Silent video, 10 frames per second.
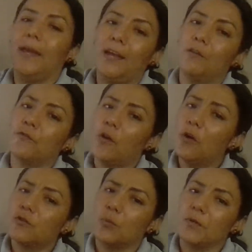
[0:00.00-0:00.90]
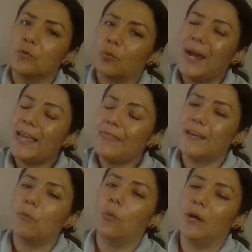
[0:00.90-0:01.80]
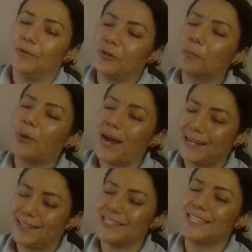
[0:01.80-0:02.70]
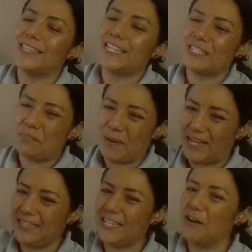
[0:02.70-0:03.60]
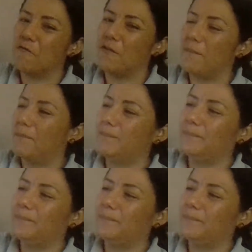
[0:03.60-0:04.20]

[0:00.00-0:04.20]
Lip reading: And of course, when you write them, well, you're practicing the spelling of them.